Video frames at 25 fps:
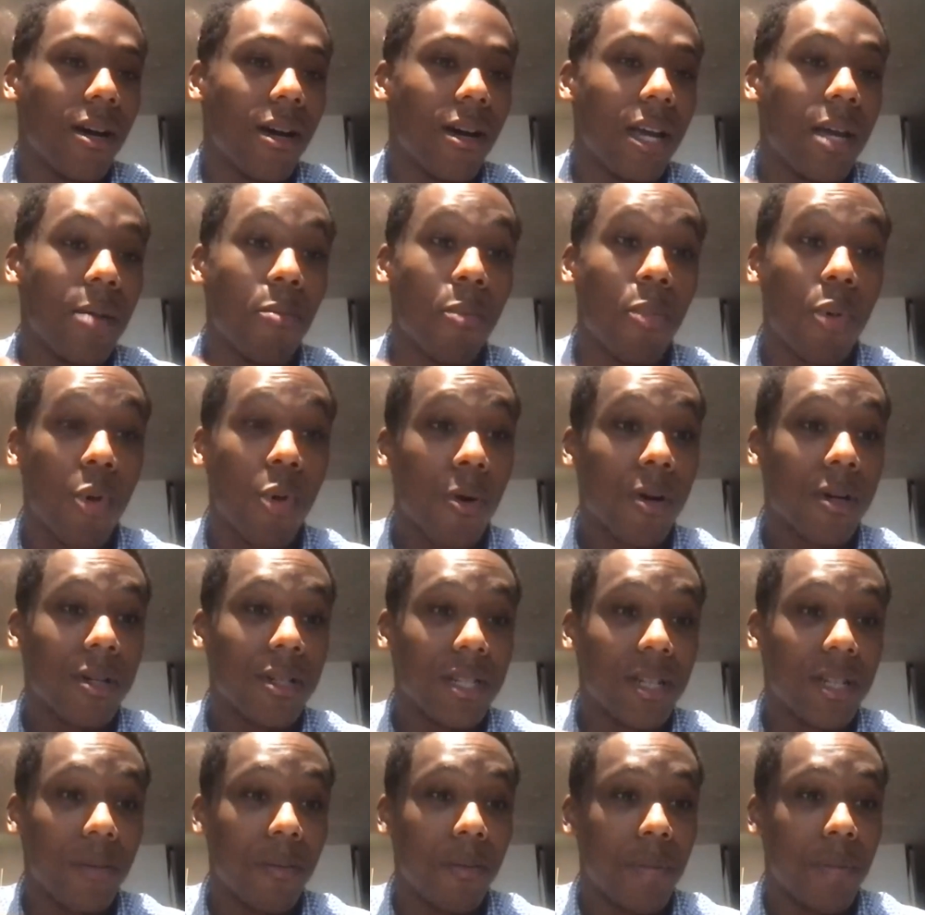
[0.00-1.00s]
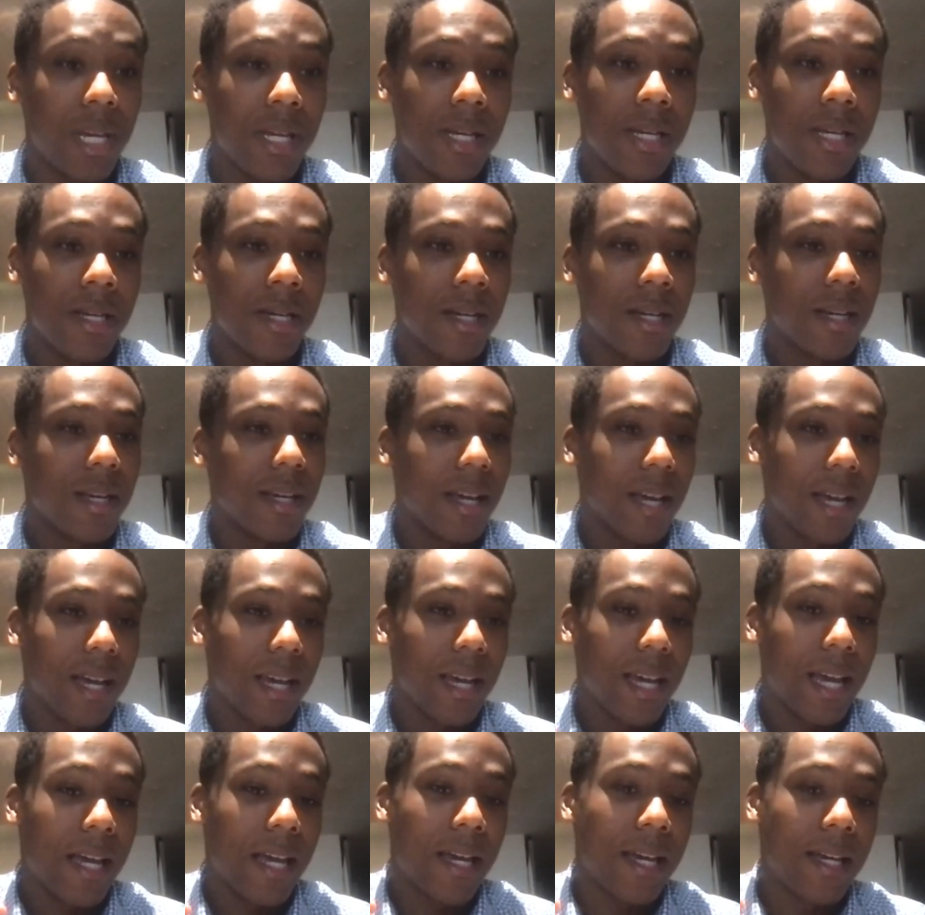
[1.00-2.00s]
important to me,
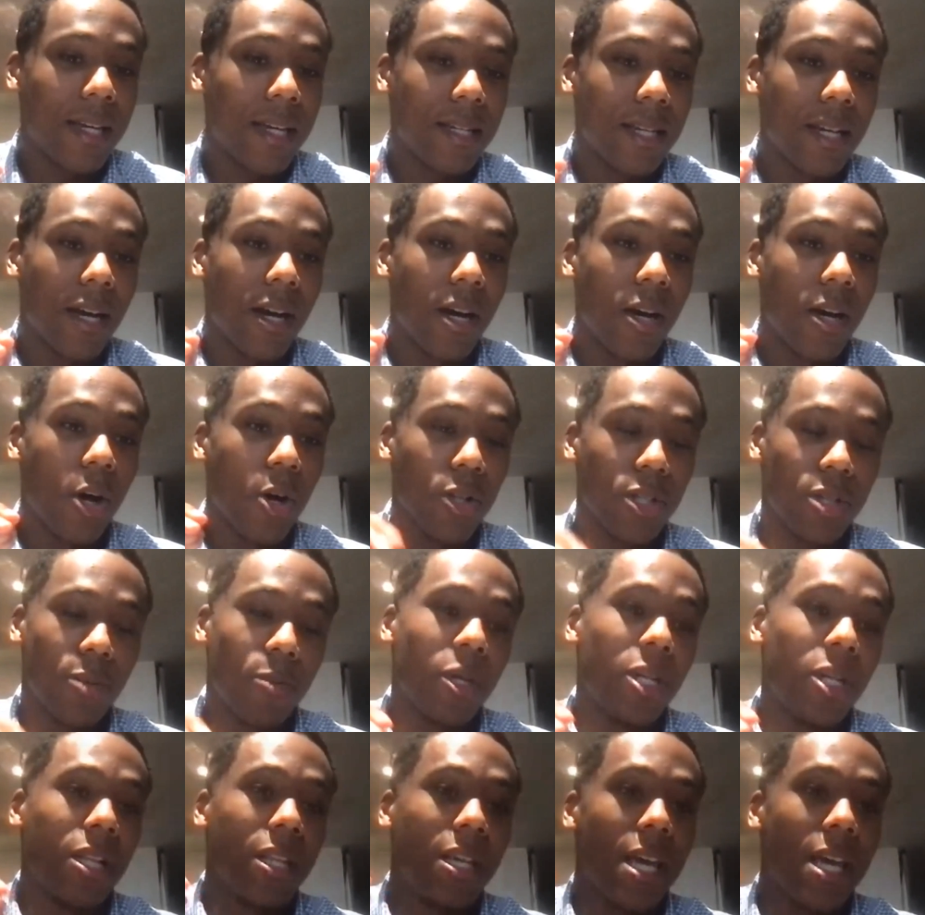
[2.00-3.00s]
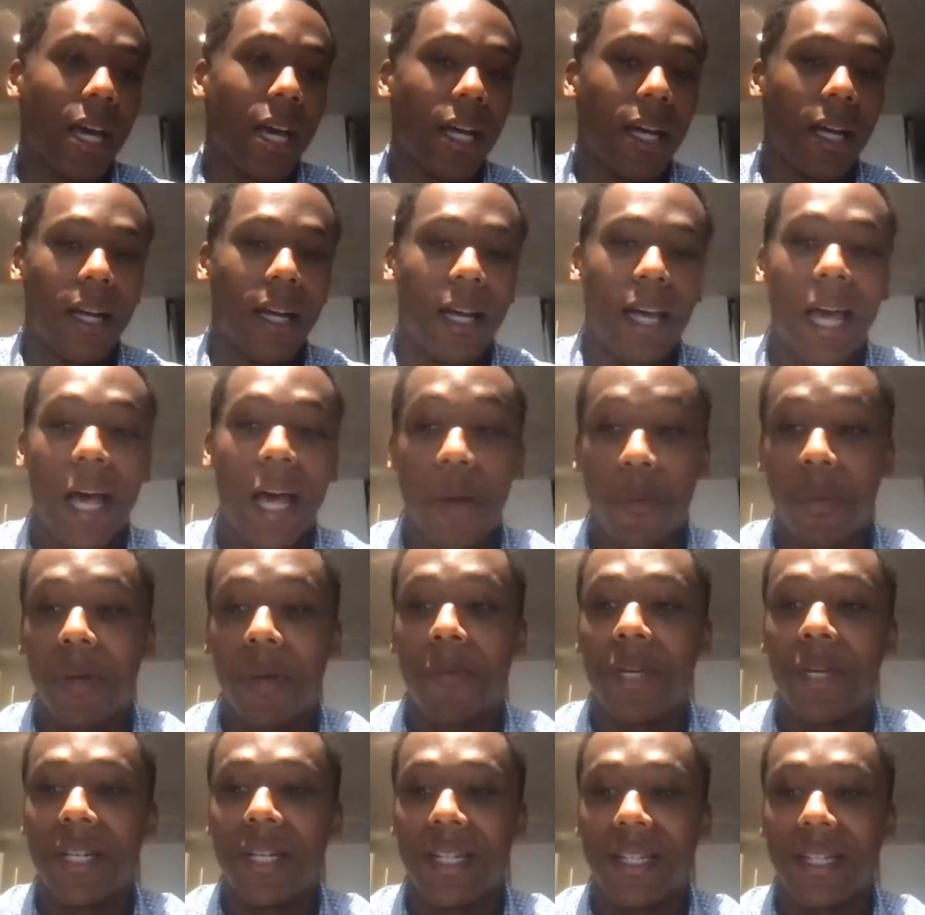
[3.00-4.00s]
and ultimately
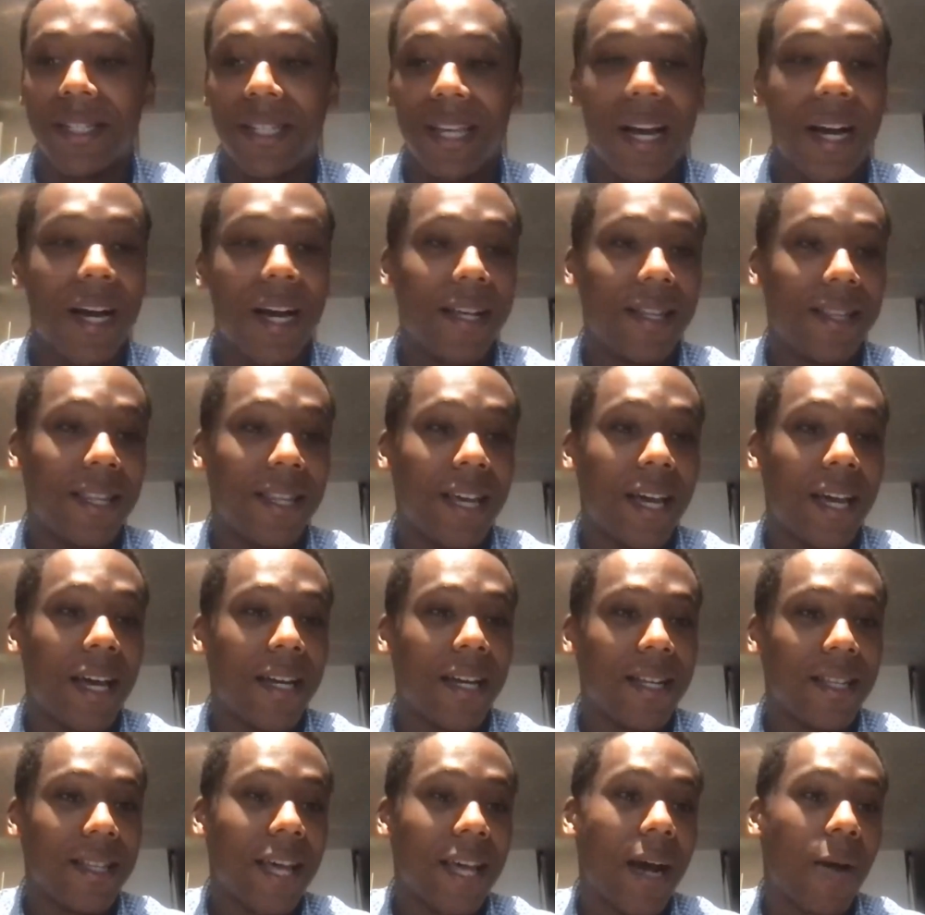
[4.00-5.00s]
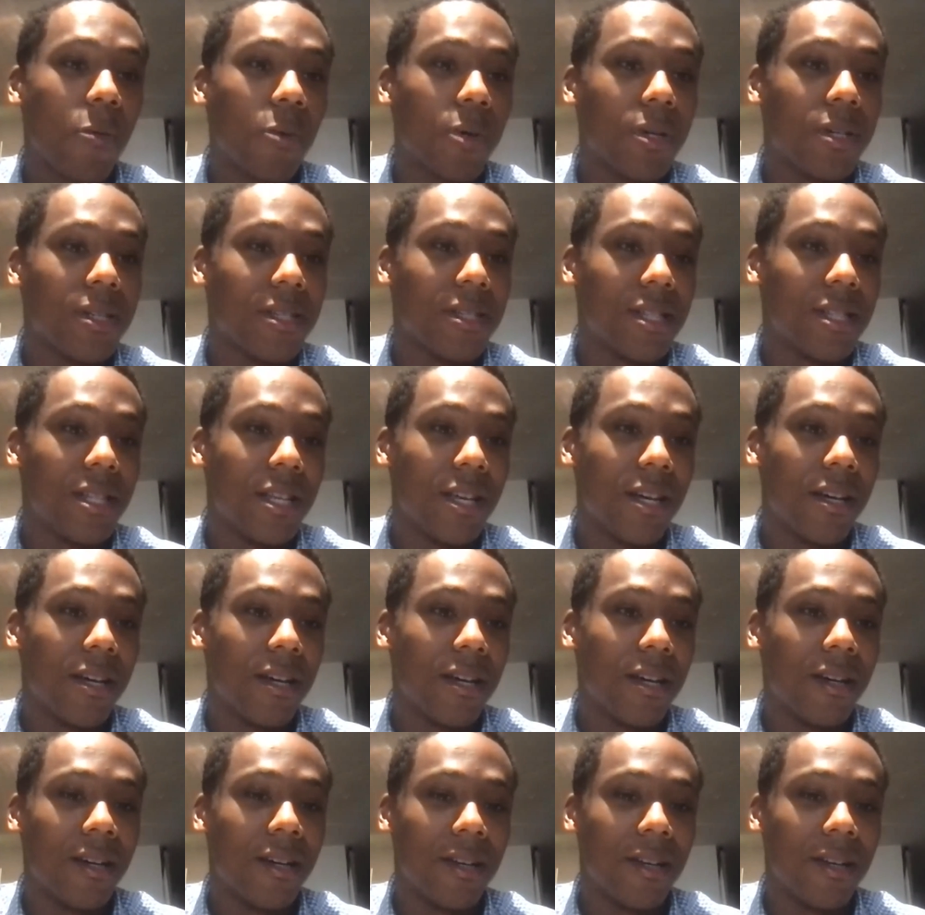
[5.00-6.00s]
helping me decide that that was
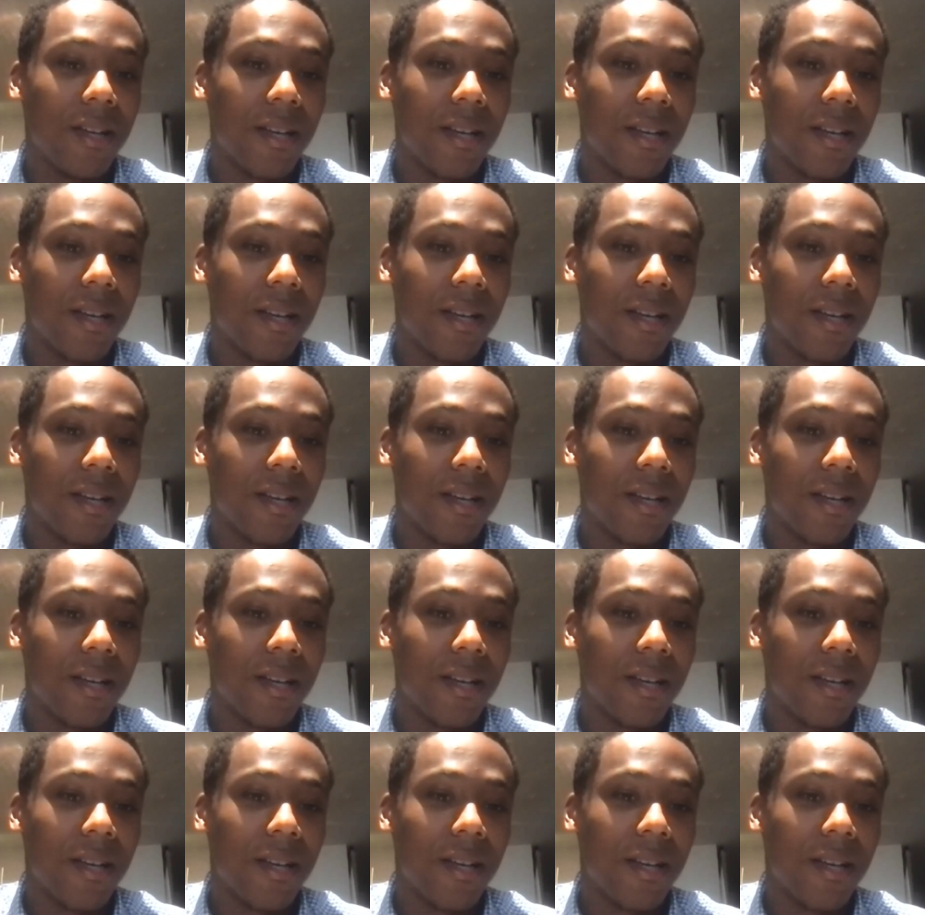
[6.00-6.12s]
the